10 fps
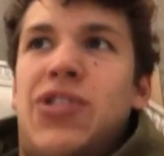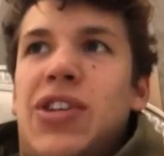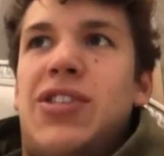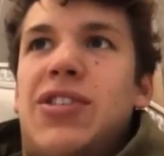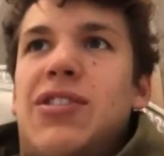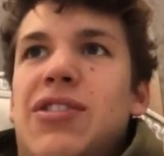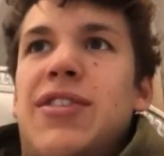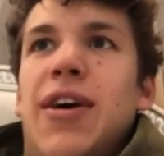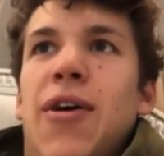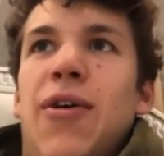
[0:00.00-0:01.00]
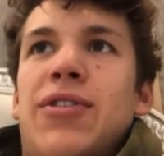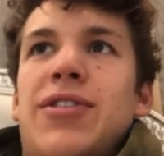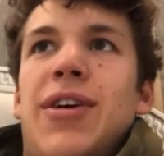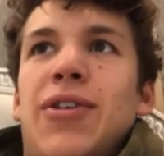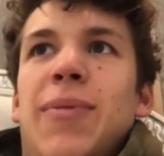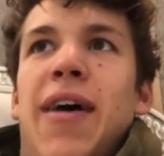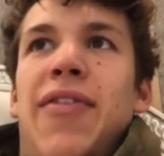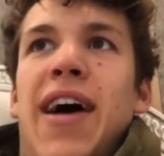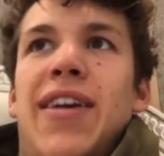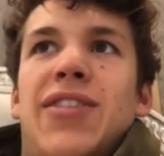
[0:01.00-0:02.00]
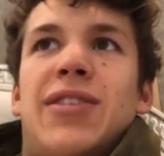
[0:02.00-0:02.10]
just so stoked about that,